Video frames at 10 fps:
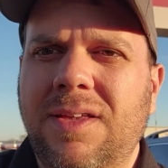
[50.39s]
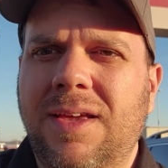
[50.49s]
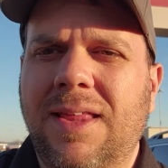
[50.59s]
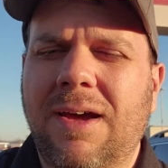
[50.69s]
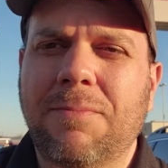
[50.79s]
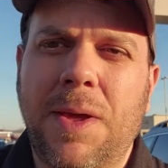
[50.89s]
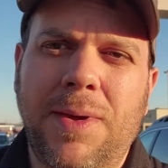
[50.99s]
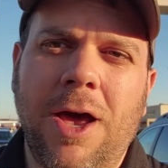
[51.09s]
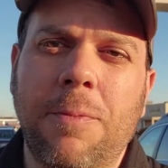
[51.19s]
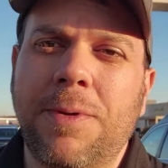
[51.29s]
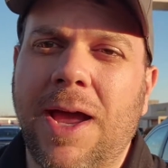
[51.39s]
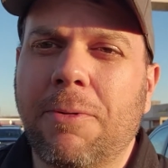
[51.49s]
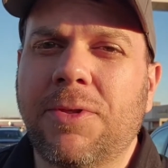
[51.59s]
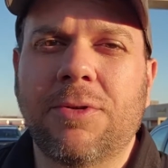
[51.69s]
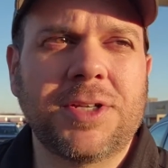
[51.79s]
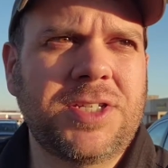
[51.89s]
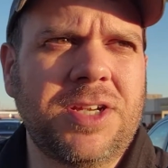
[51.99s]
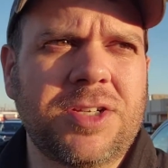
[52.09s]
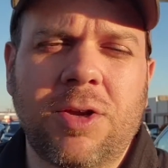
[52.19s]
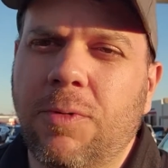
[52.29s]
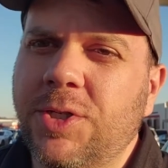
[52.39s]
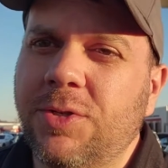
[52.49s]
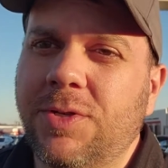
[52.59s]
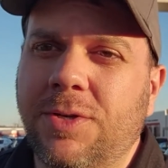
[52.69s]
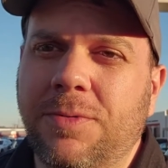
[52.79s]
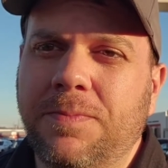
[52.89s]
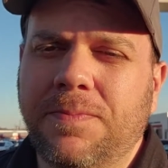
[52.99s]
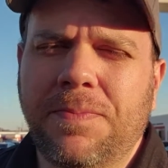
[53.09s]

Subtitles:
and I'll maybe help you out with your decision on what you do.